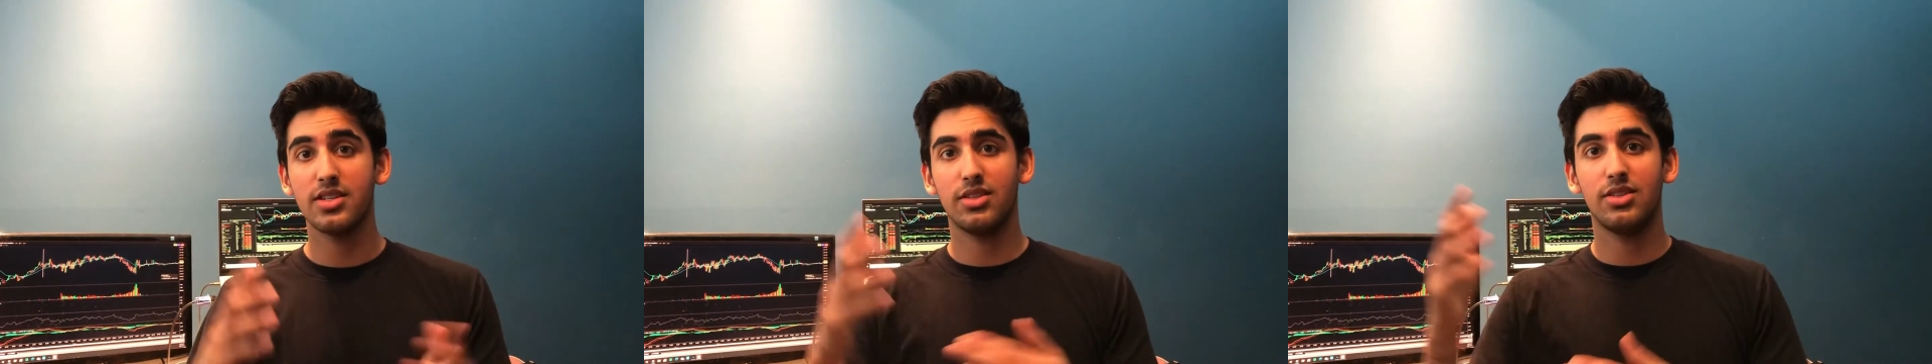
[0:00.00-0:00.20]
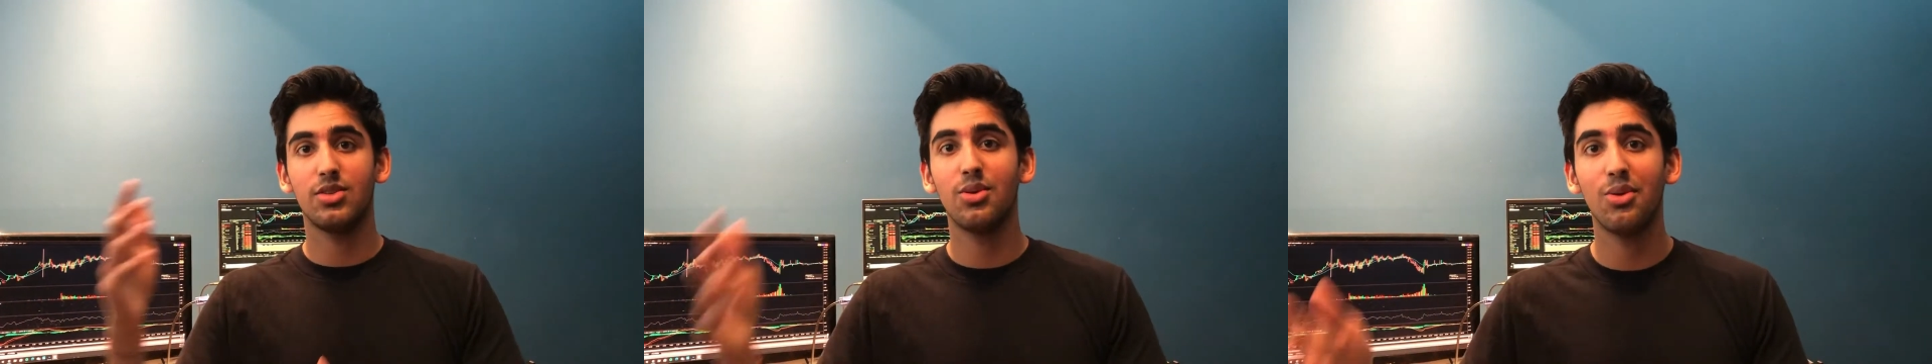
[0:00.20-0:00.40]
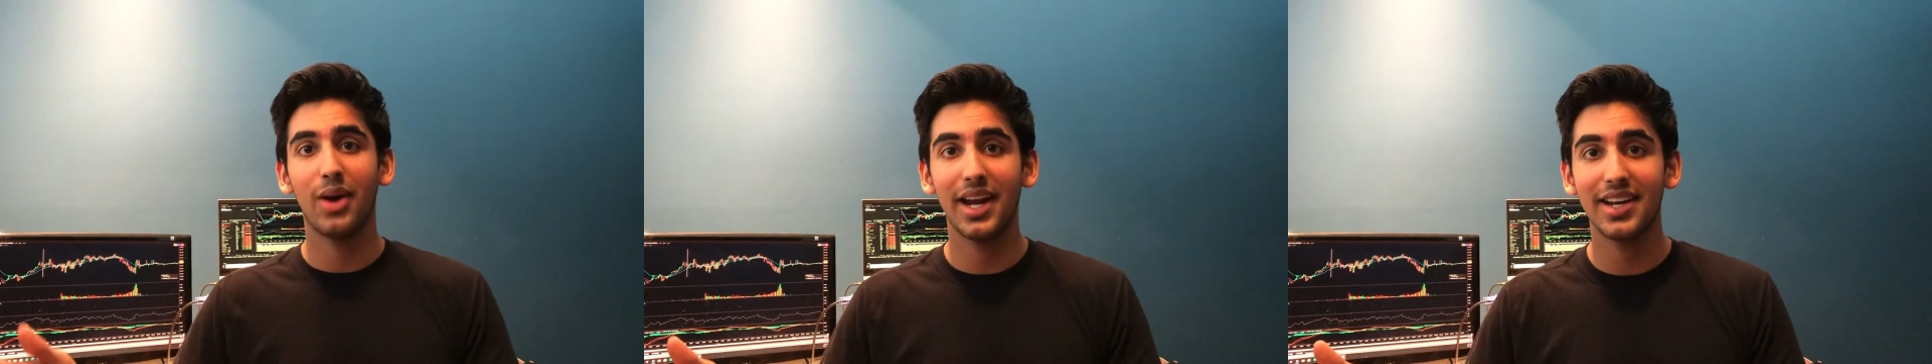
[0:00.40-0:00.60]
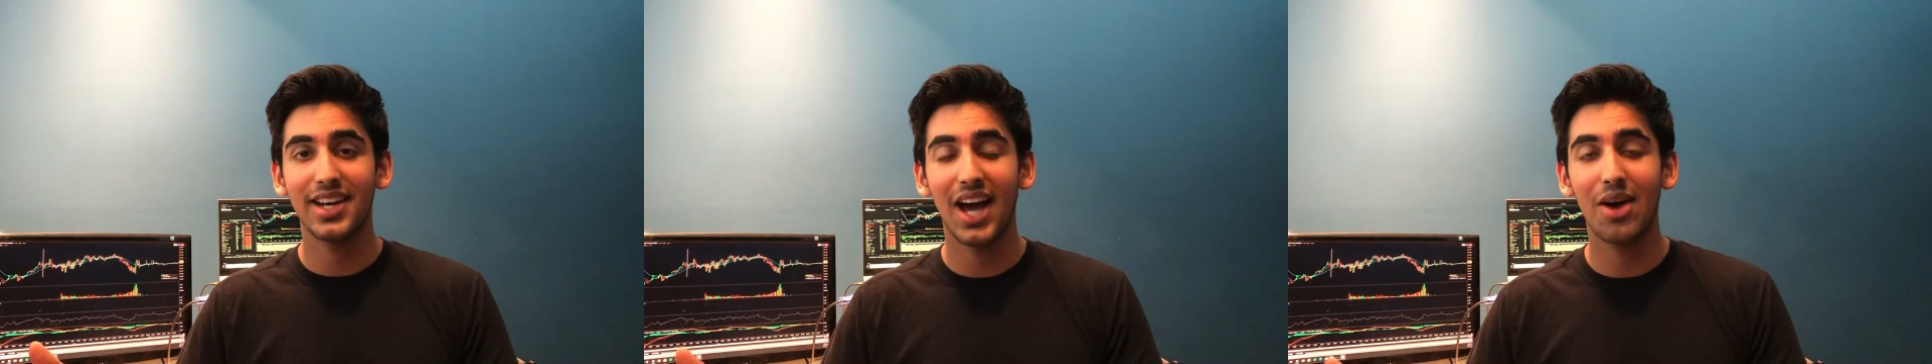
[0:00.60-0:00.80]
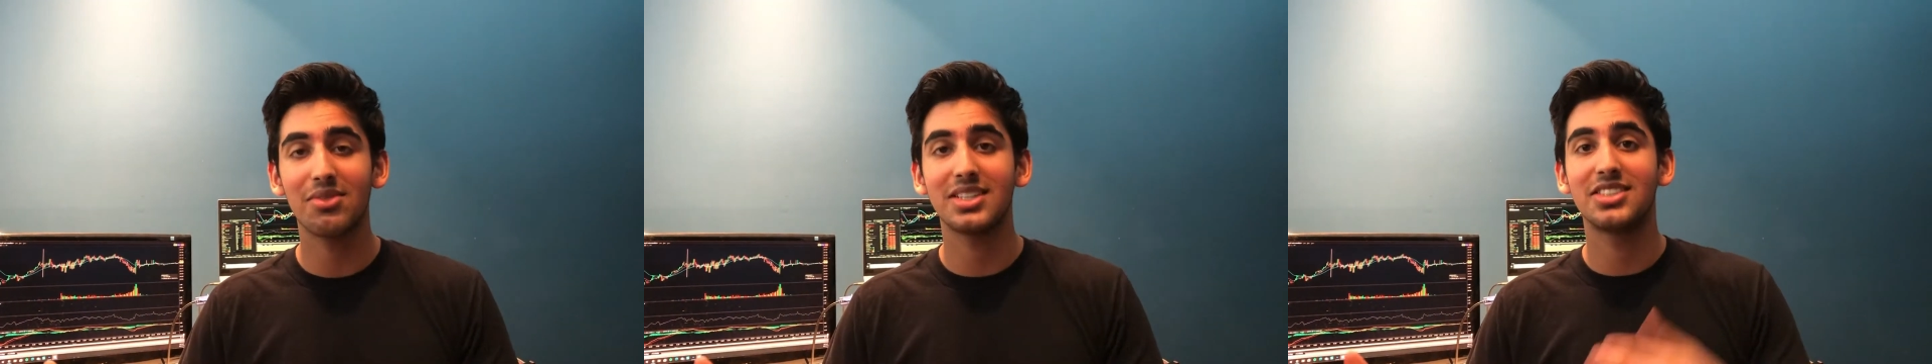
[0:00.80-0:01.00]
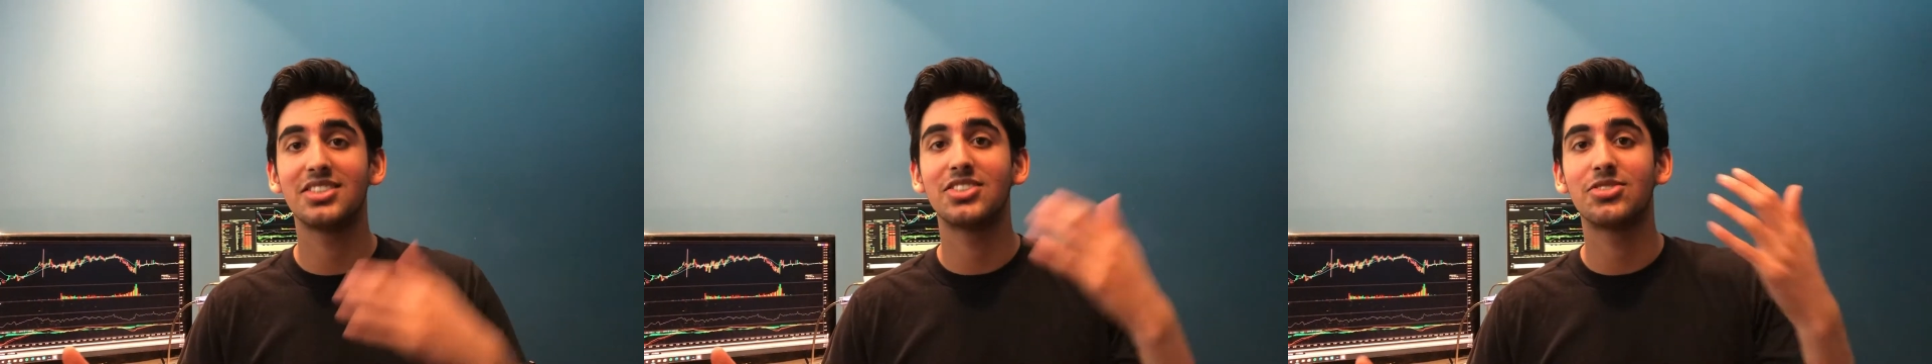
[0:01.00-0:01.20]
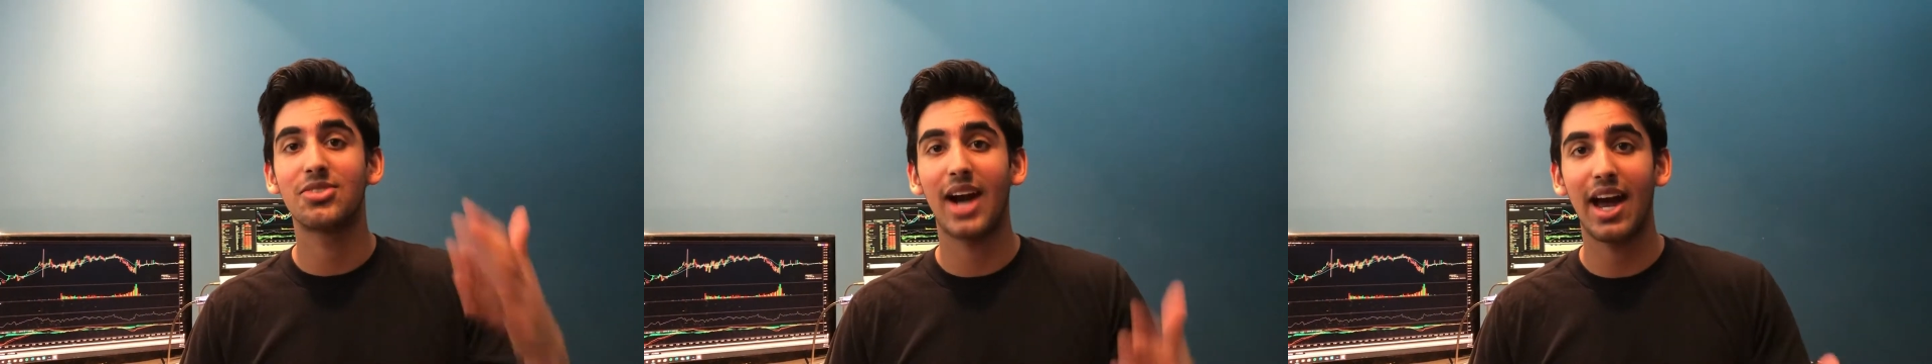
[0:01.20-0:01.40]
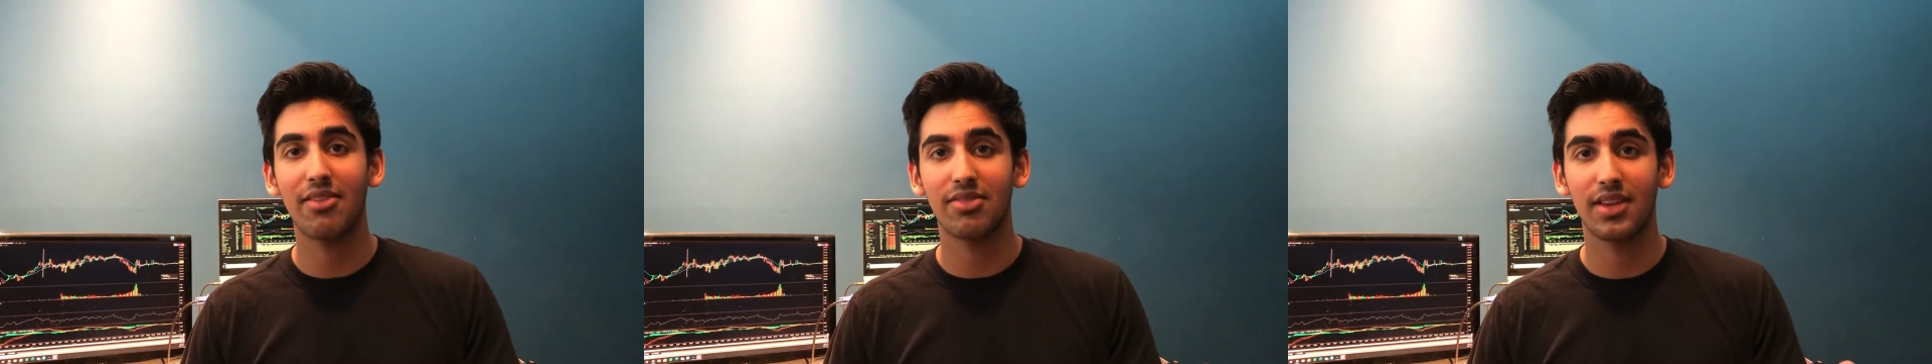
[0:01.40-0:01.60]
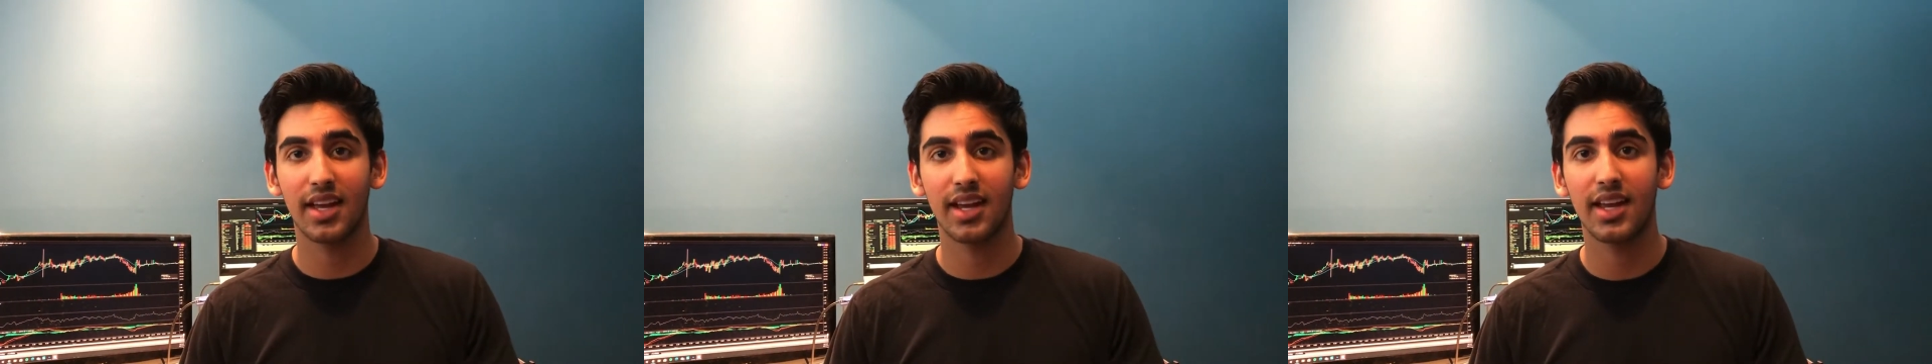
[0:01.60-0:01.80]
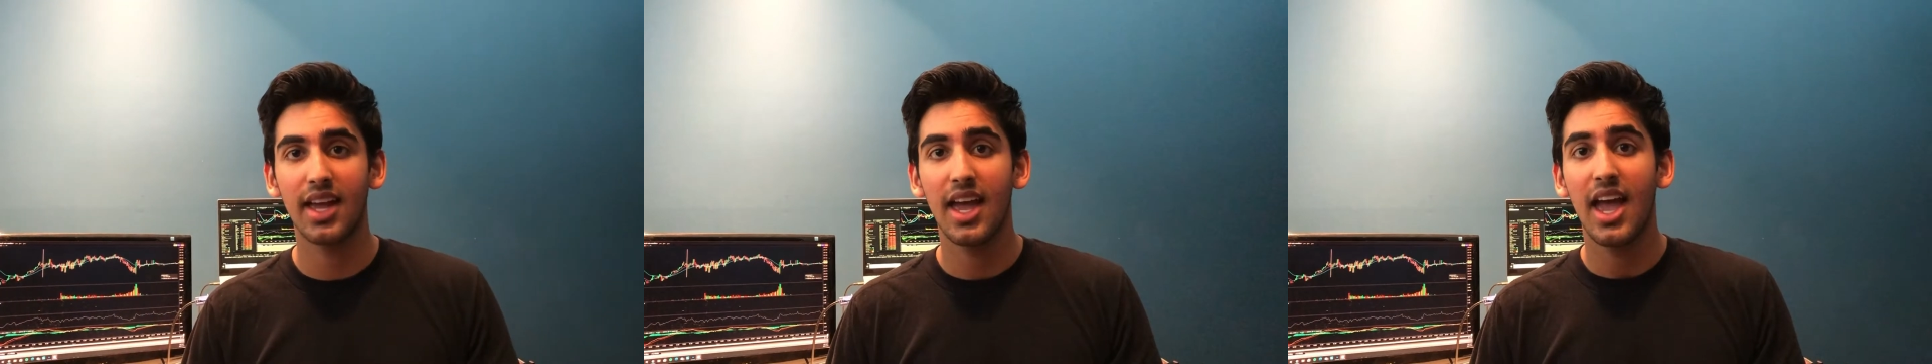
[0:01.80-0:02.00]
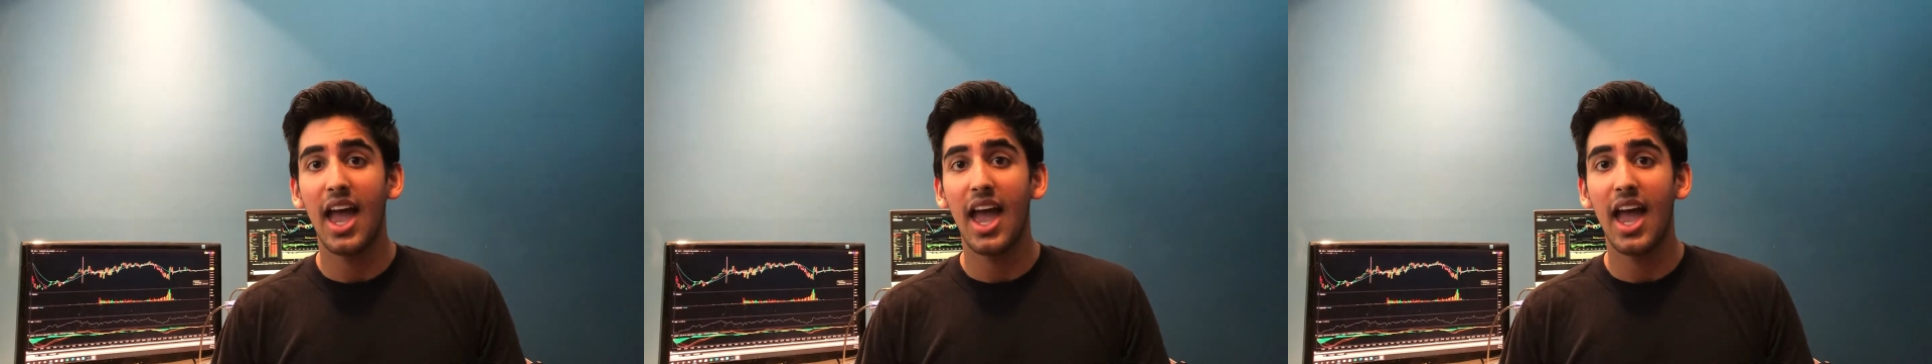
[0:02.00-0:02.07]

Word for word: to do right now is traveling.